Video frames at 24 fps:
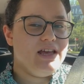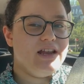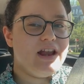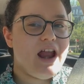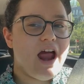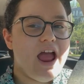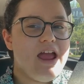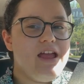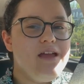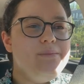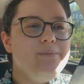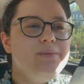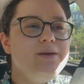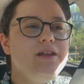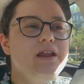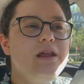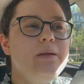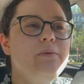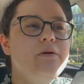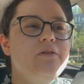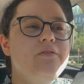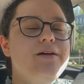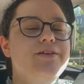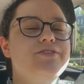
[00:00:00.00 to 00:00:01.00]
and I am in
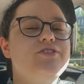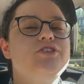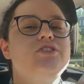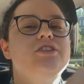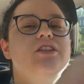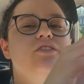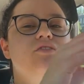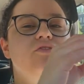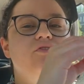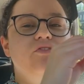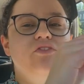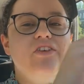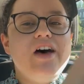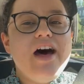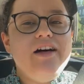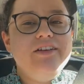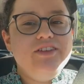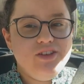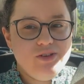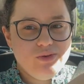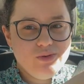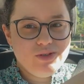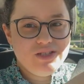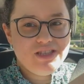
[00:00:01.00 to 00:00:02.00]
a profession that
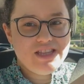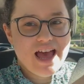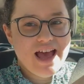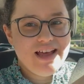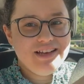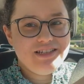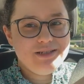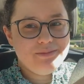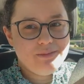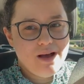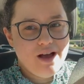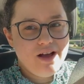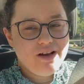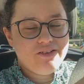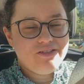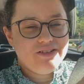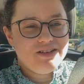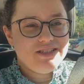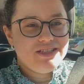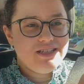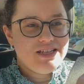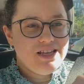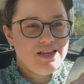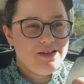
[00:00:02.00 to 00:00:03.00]
values that
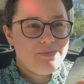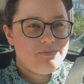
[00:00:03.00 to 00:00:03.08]
democracy,